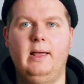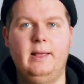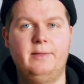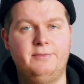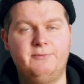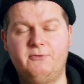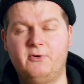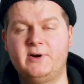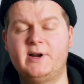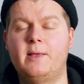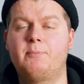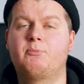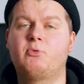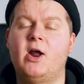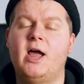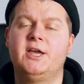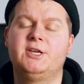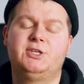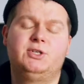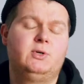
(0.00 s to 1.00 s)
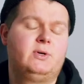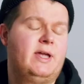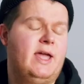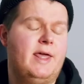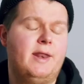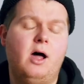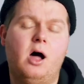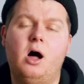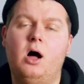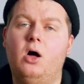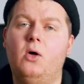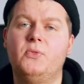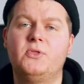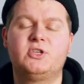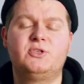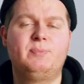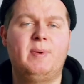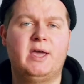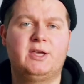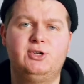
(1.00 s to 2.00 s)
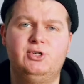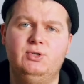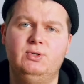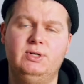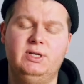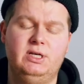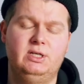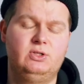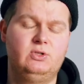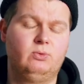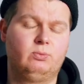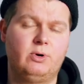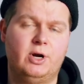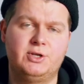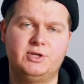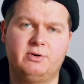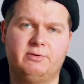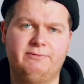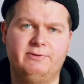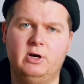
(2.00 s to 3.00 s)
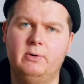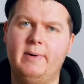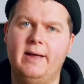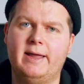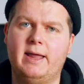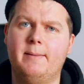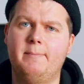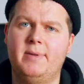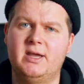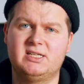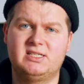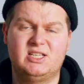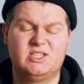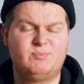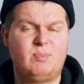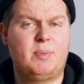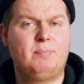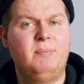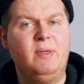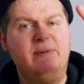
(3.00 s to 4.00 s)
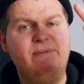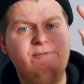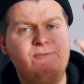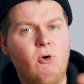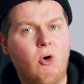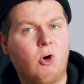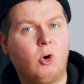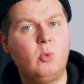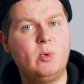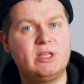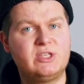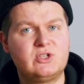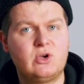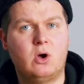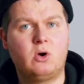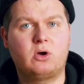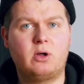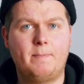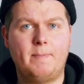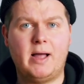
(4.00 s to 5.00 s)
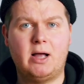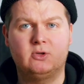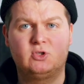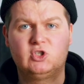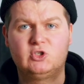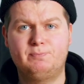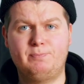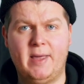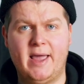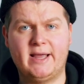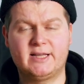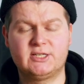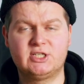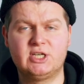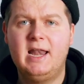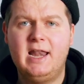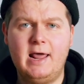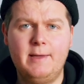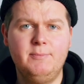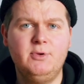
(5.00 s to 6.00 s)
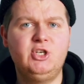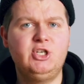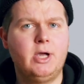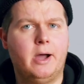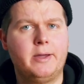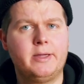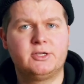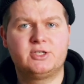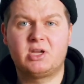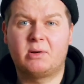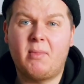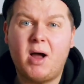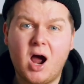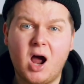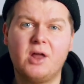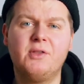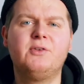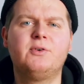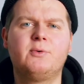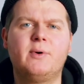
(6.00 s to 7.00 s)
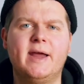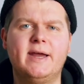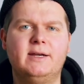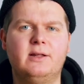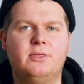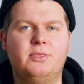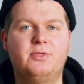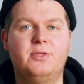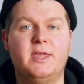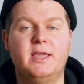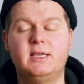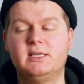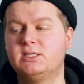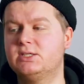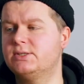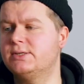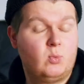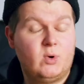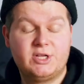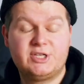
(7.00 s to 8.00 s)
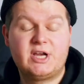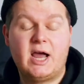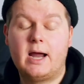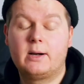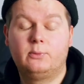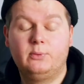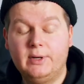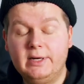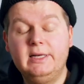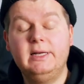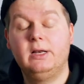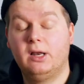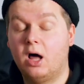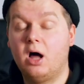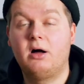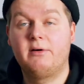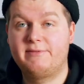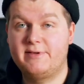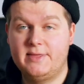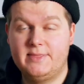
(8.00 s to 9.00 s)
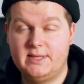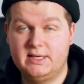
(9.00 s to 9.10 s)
And for that price you get all the specs you need to run your filmmaking business. But before we talk about specs, let me show you some underrated things which I really love in